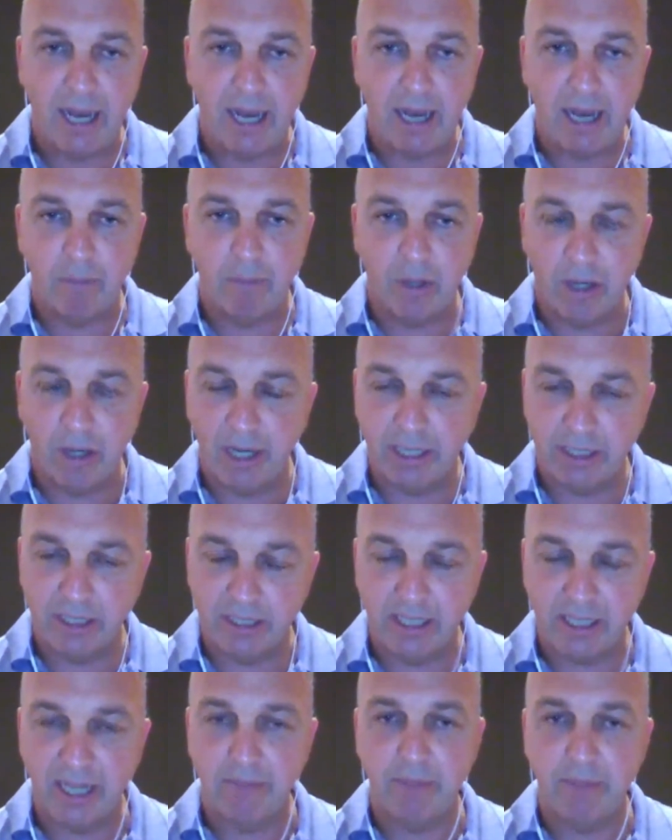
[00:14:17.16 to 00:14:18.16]
behind
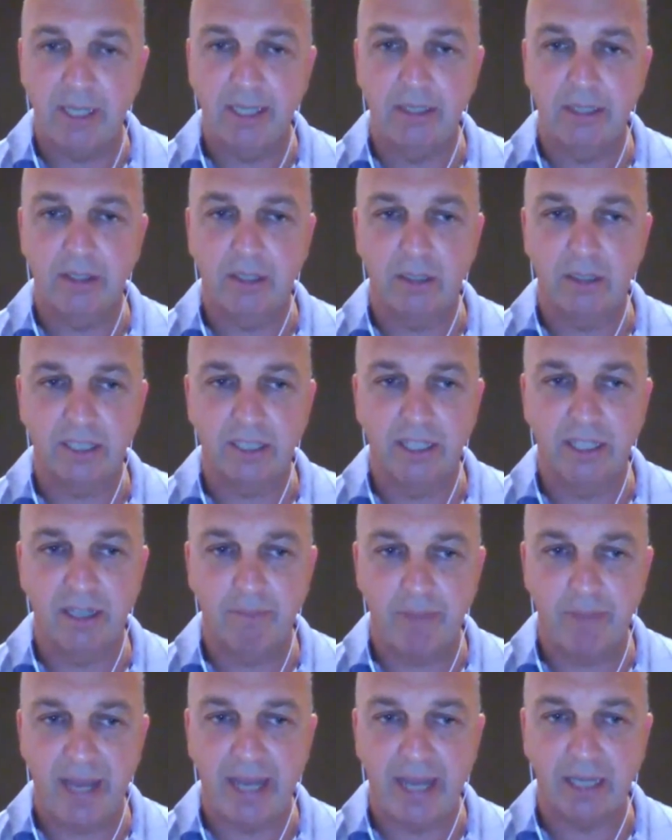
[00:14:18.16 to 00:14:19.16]
us, $8 million in the
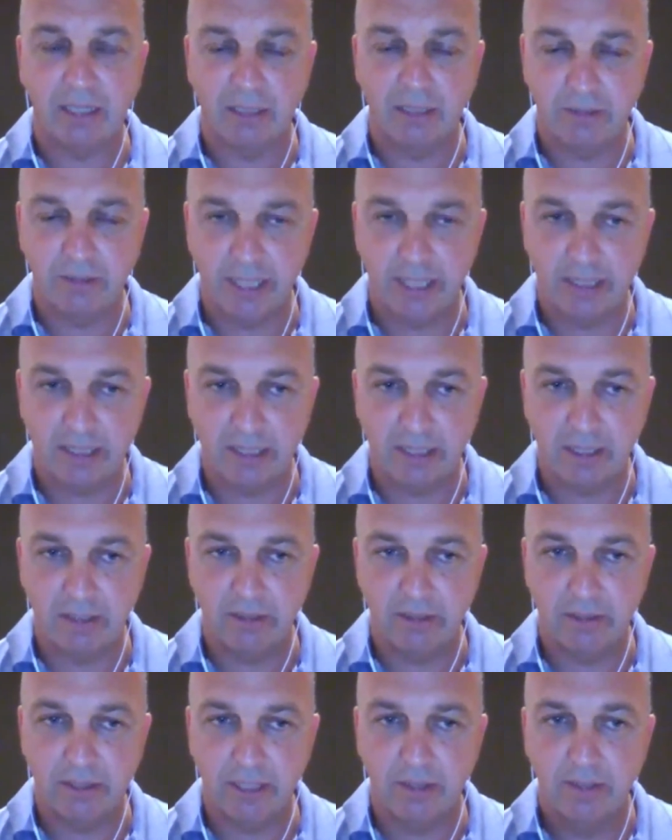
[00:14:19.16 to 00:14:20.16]
bank to
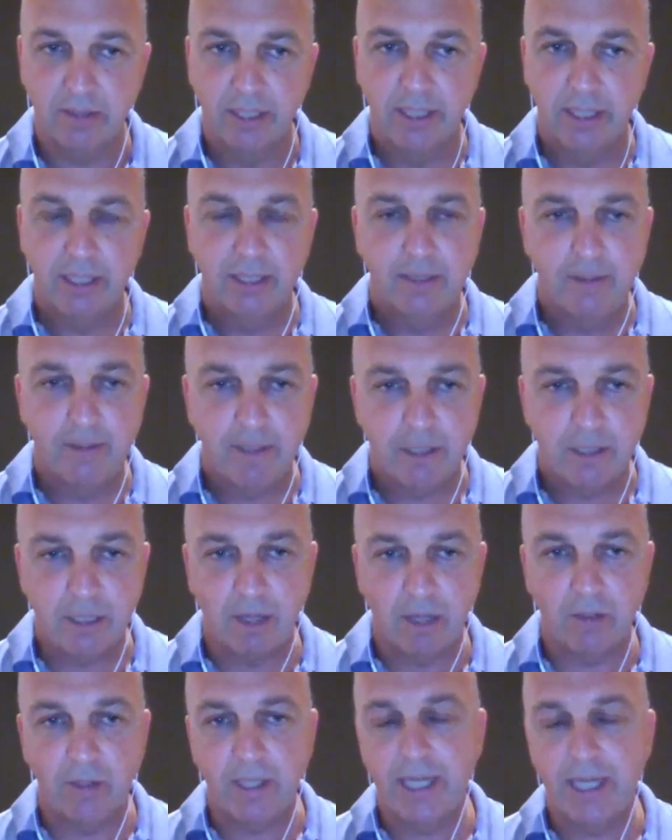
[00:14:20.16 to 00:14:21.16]
execute.
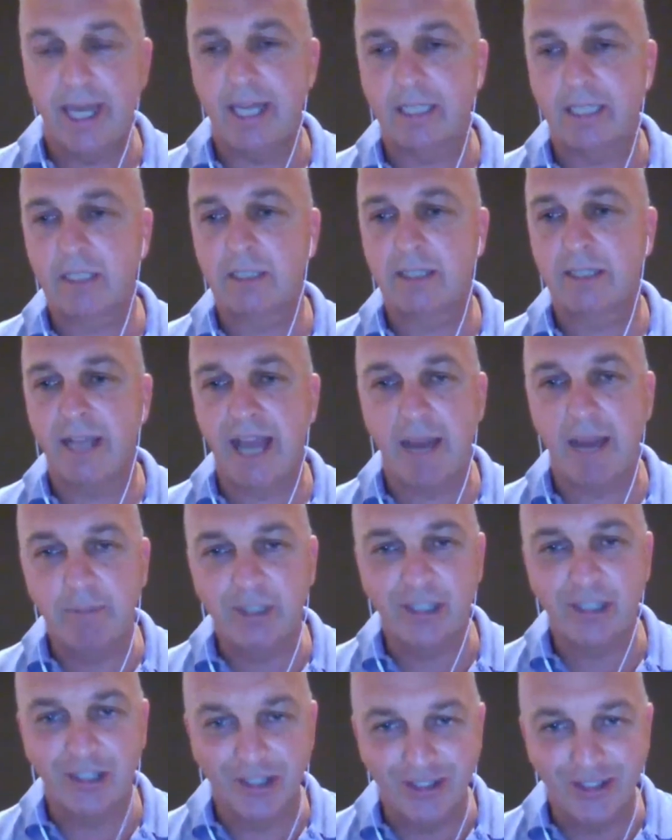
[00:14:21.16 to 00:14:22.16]
So yes,
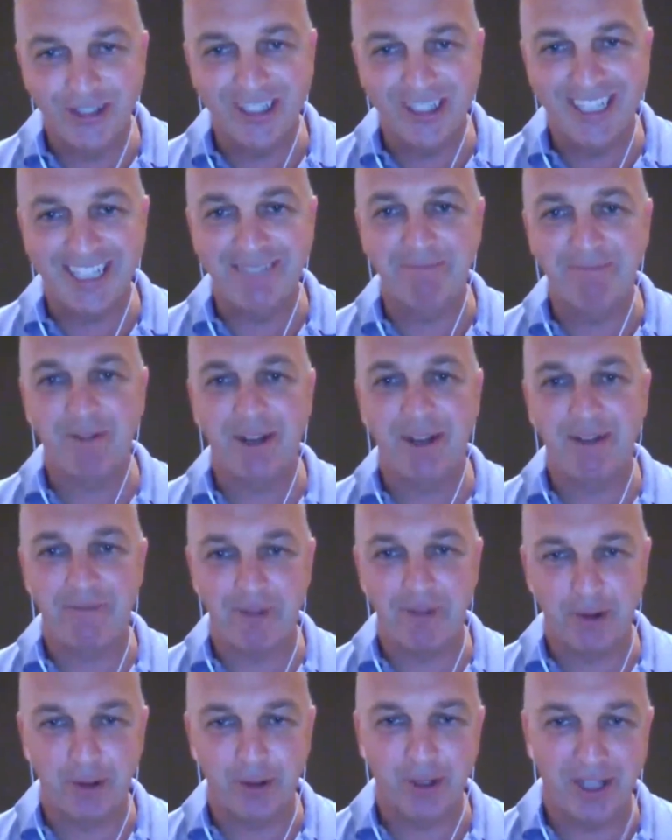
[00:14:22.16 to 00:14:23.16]
absolutely,
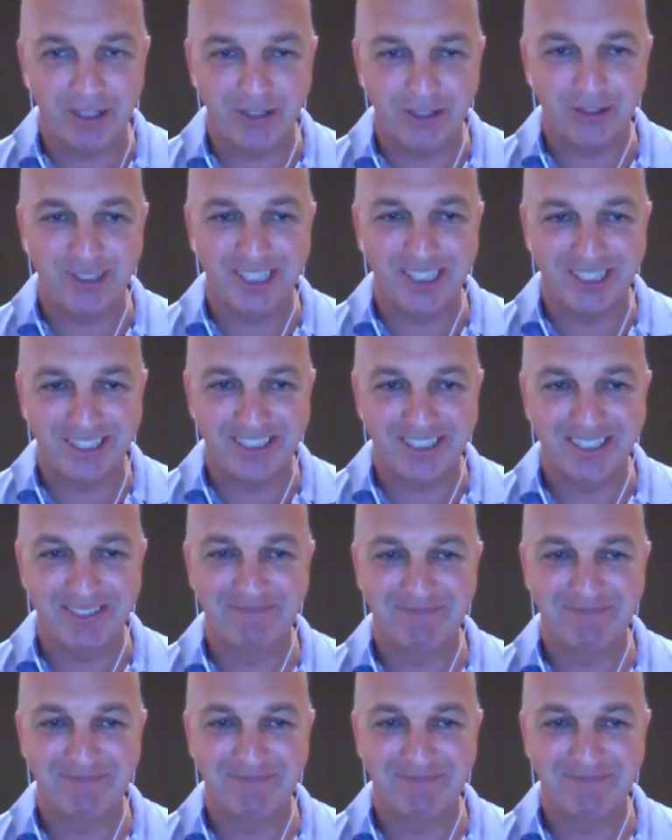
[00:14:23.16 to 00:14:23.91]
for all those reasons.